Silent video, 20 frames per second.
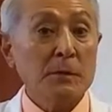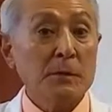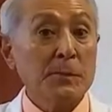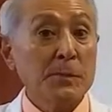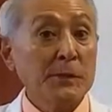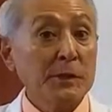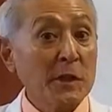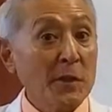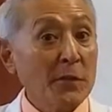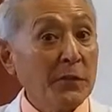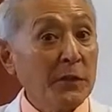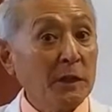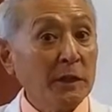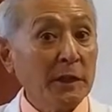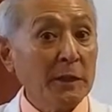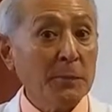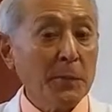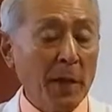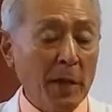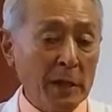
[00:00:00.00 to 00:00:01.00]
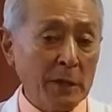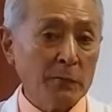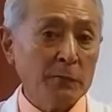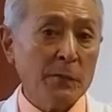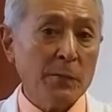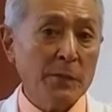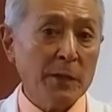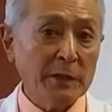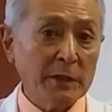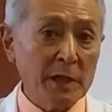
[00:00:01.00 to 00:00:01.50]
specifically
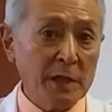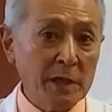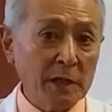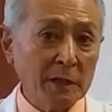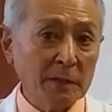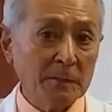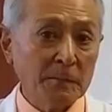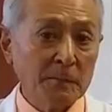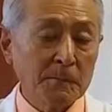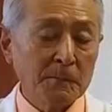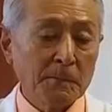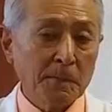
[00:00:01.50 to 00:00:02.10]
pain from the knee.